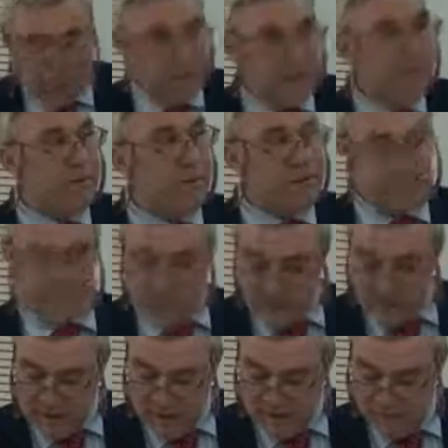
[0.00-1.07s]
In the past
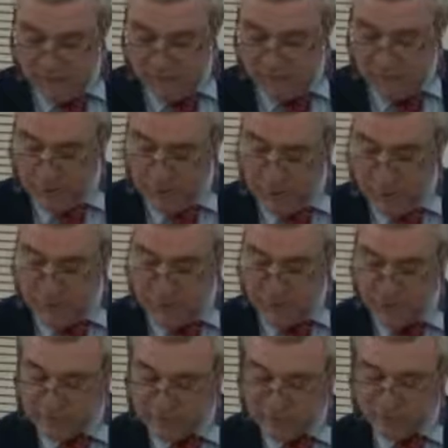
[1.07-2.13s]
year, the Youth
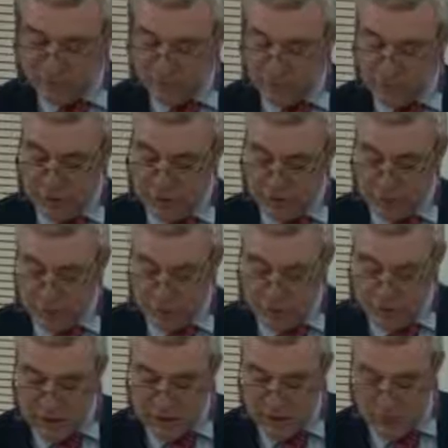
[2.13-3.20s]
Service has continued to
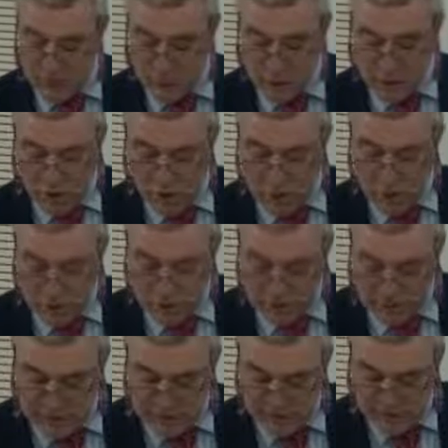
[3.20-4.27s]
reach out to our
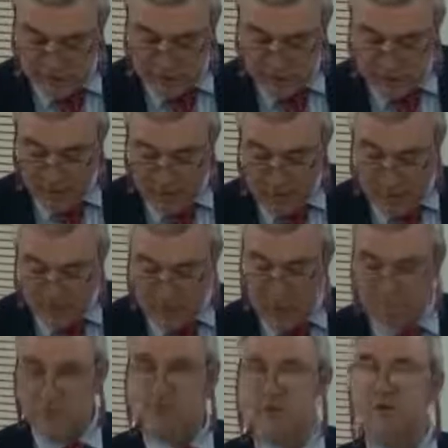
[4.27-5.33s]
community. The
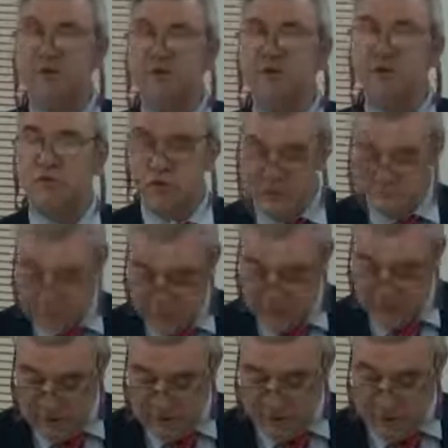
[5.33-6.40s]
service has increased
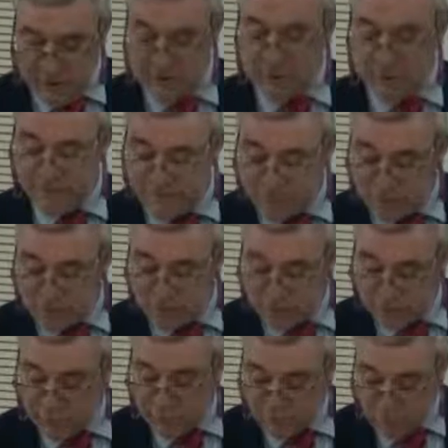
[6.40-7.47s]
its
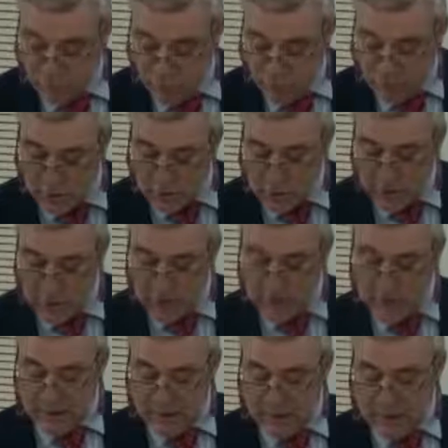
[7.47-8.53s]
face-to-face work
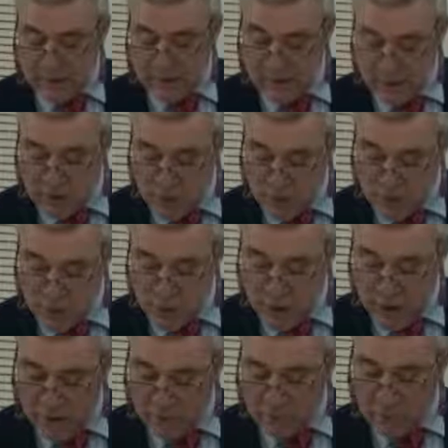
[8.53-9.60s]
and has reached out to
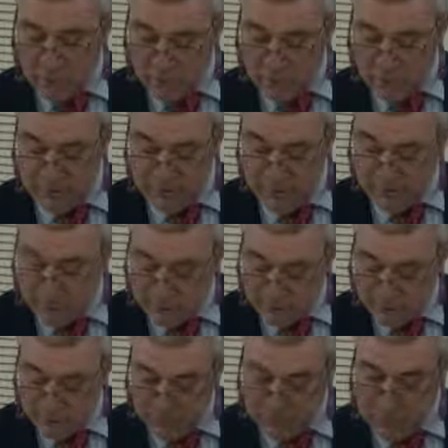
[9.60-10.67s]
other government
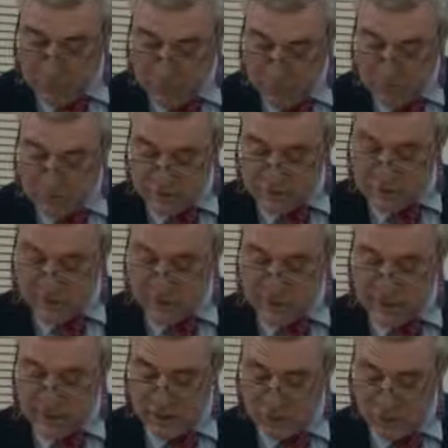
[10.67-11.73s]
departments, agencies
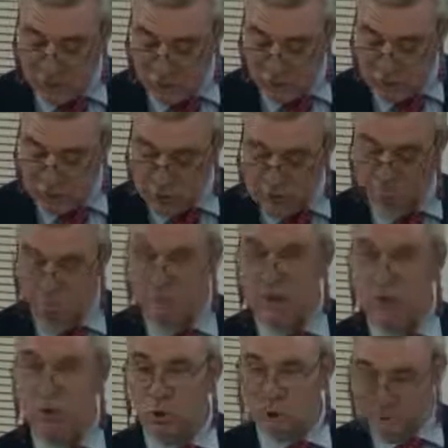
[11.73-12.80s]
and NGOs
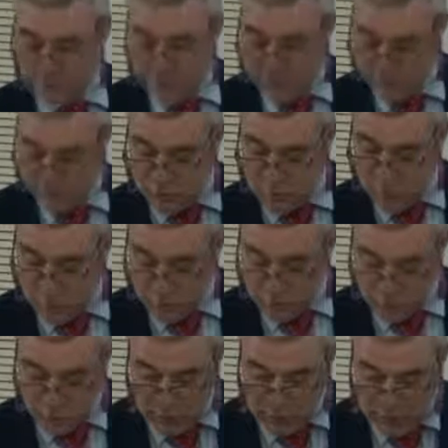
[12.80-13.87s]
in order for them to work
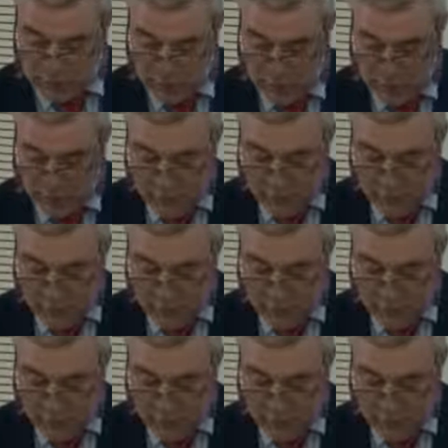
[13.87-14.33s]
together